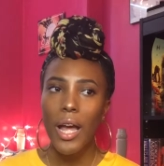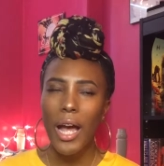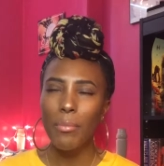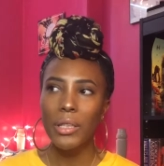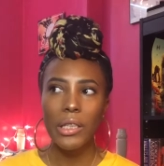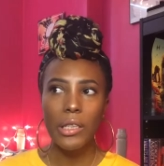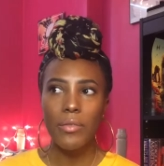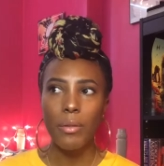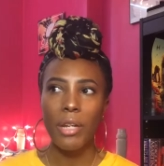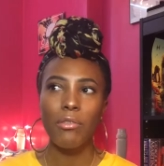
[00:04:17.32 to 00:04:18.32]
I
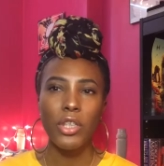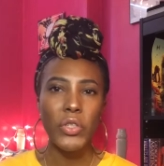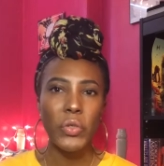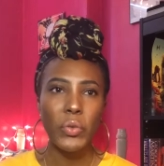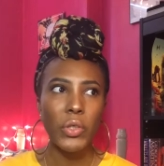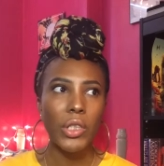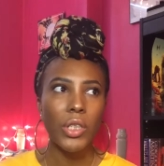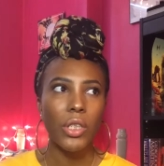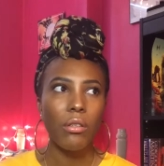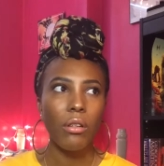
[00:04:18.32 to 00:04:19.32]
believe. I'm not really sure
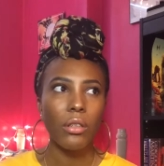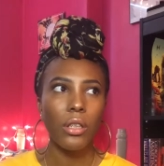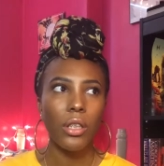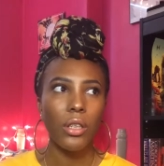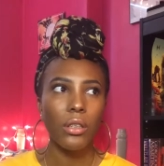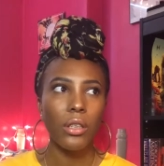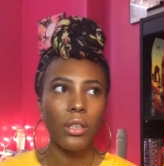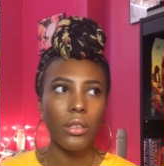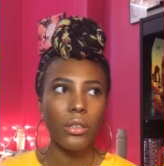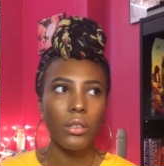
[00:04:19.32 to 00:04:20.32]
the
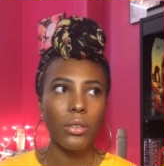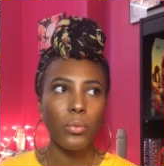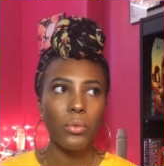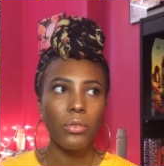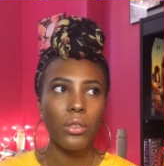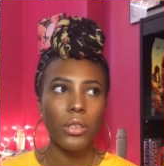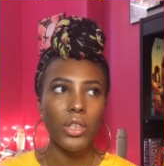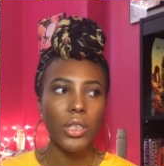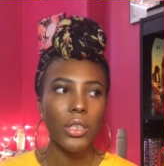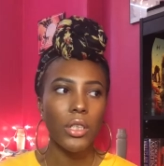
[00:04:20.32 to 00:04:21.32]

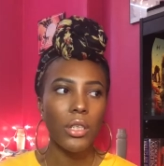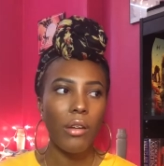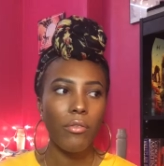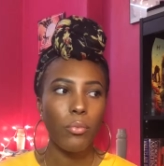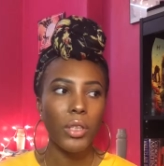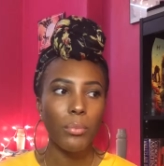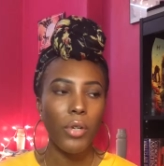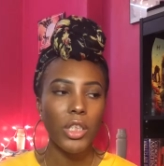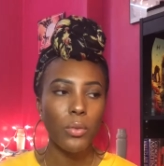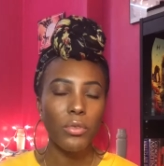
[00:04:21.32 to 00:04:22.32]
logistics of what the
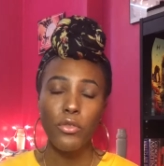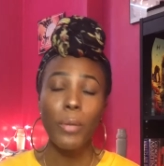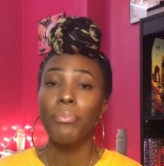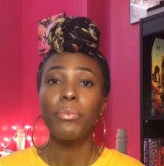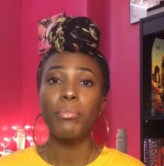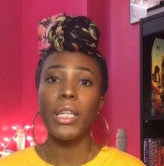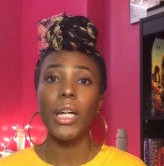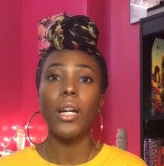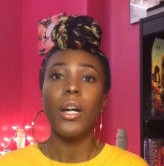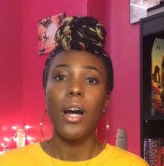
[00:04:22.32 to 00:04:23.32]
project was for, but
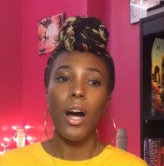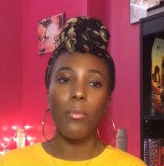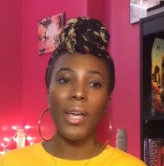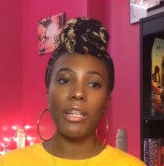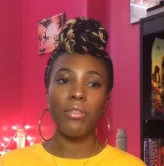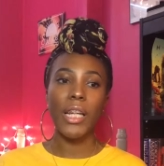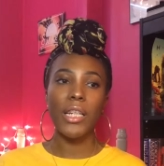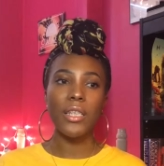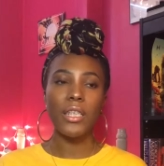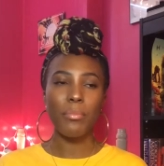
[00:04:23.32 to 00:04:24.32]
yeah, we had to relate
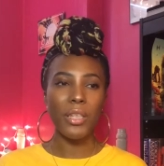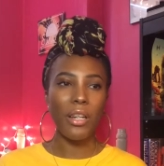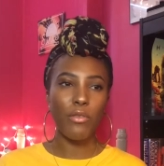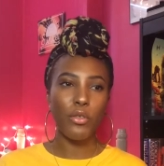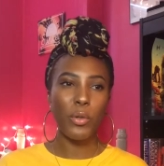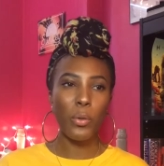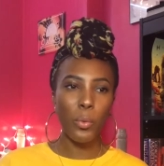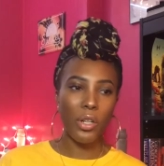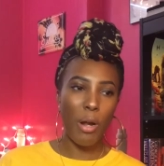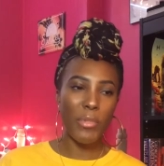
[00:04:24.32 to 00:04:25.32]
it to something of the real
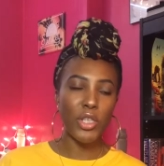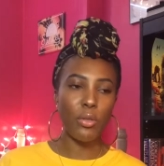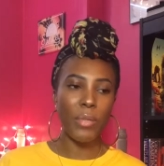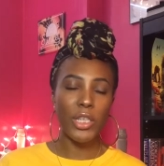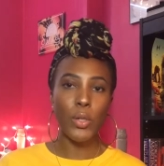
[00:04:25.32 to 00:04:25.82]
world, I'm assuming.